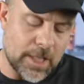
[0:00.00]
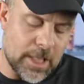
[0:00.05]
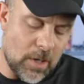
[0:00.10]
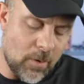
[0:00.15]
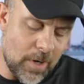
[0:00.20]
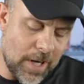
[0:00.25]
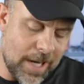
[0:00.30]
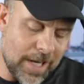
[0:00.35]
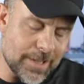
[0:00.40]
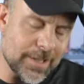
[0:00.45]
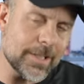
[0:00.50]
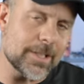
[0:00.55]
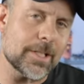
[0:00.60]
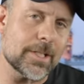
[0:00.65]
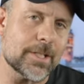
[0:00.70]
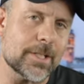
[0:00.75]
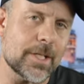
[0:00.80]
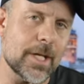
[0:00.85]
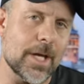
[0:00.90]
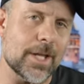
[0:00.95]
Now, as I
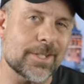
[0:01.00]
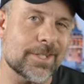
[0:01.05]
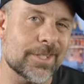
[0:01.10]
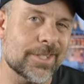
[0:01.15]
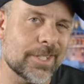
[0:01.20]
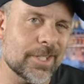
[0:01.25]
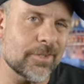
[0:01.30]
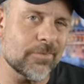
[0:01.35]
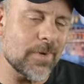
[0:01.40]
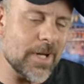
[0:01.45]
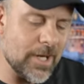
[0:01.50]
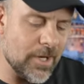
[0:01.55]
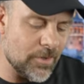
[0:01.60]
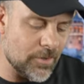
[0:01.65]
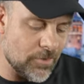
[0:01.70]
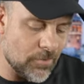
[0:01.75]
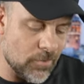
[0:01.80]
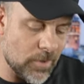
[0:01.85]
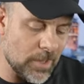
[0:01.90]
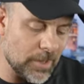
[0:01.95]
discussed, this radio
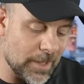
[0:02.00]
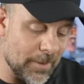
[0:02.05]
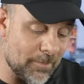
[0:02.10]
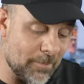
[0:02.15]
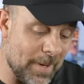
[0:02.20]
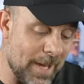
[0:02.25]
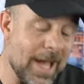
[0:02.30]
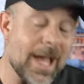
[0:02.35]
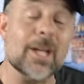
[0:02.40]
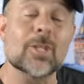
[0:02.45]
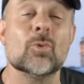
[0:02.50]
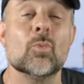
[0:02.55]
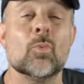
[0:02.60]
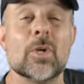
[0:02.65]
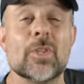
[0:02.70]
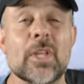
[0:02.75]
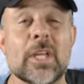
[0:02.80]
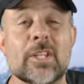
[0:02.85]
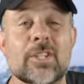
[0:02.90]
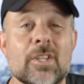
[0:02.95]
is really packed
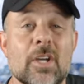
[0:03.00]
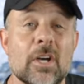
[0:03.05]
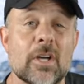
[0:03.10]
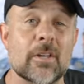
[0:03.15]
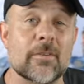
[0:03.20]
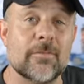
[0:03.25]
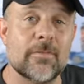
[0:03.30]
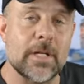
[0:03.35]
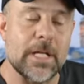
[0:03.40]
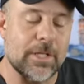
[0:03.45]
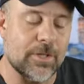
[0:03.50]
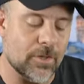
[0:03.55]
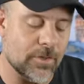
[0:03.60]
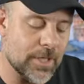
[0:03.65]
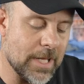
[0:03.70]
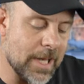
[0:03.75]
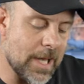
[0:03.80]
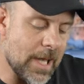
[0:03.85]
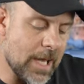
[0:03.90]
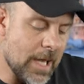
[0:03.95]
with a ton of features.
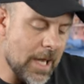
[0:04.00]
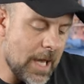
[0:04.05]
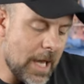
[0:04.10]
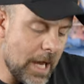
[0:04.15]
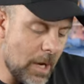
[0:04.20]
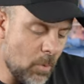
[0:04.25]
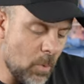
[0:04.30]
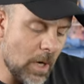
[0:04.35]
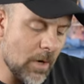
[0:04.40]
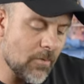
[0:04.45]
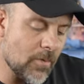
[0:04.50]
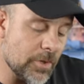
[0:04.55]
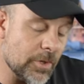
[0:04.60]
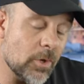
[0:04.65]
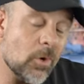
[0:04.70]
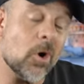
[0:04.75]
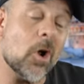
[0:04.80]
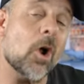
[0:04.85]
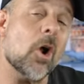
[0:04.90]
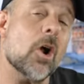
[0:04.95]
However,
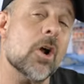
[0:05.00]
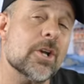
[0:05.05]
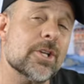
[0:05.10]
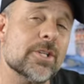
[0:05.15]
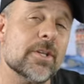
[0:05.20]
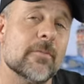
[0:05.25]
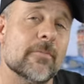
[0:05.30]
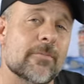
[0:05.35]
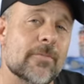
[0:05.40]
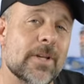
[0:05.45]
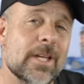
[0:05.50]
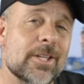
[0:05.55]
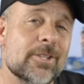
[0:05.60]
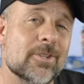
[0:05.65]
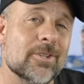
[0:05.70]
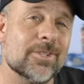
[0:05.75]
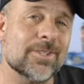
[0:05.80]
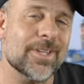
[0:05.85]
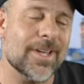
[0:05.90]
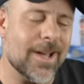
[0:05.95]
there are some
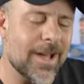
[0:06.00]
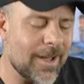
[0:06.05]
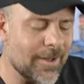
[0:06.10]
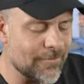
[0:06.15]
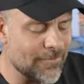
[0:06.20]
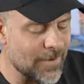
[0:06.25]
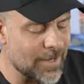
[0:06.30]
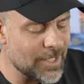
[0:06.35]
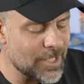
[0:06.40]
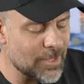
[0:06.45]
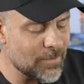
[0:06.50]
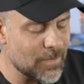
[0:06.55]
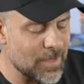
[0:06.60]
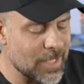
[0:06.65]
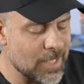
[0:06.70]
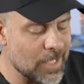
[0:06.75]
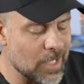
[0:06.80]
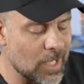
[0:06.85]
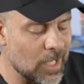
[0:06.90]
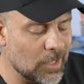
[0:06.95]
features that I find to
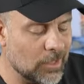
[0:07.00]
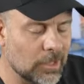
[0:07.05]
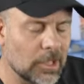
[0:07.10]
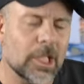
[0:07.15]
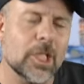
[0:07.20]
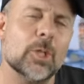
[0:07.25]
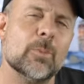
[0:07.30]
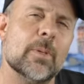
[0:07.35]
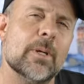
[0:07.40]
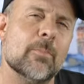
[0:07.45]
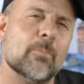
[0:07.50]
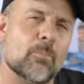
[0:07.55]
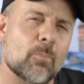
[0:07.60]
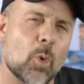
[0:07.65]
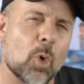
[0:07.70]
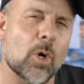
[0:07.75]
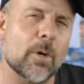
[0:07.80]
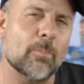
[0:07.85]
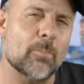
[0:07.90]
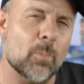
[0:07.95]
be a little bit
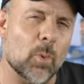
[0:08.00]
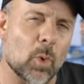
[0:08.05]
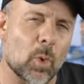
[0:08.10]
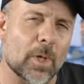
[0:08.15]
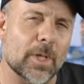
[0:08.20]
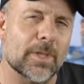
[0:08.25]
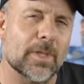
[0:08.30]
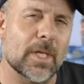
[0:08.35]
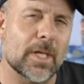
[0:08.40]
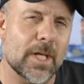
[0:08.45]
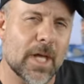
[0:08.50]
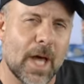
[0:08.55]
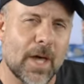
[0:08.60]
more important than